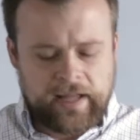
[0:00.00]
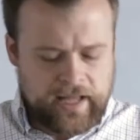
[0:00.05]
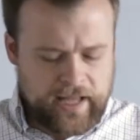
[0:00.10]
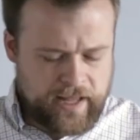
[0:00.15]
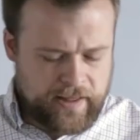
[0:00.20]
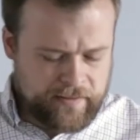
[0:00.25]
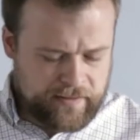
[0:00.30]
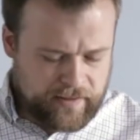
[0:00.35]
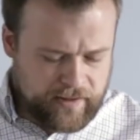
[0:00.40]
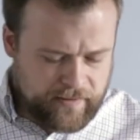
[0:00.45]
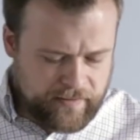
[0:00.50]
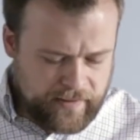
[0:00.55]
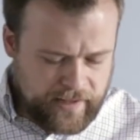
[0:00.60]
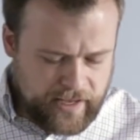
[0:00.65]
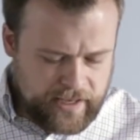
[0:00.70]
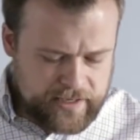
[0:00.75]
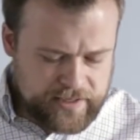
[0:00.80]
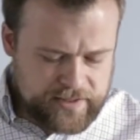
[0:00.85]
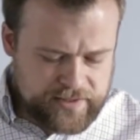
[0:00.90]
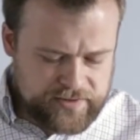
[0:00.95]
and
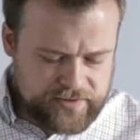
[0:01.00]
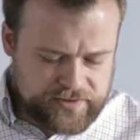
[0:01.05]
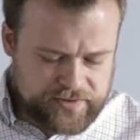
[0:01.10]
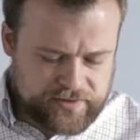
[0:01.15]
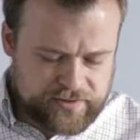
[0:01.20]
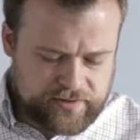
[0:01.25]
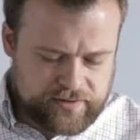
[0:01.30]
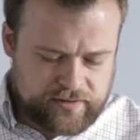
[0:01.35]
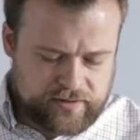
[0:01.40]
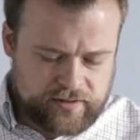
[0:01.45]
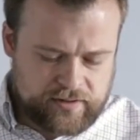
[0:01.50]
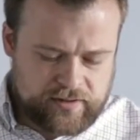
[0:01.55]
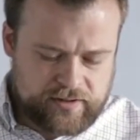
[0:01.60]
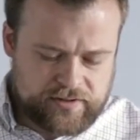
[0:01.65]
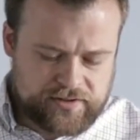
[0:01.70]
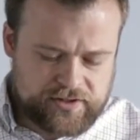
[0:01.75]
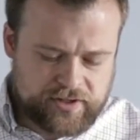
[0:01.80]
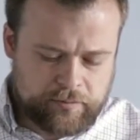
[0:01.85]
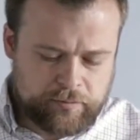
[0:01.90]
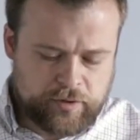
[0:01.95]
that is
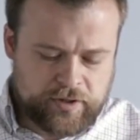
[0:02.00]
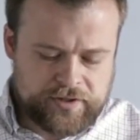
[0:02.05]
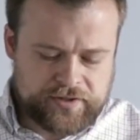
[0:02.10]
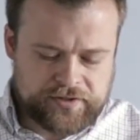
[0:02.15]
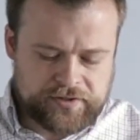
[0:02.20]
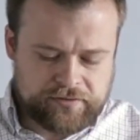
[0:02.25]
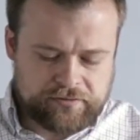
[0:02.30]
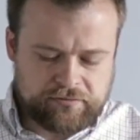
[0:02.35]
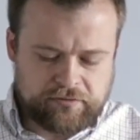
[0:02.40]
someone's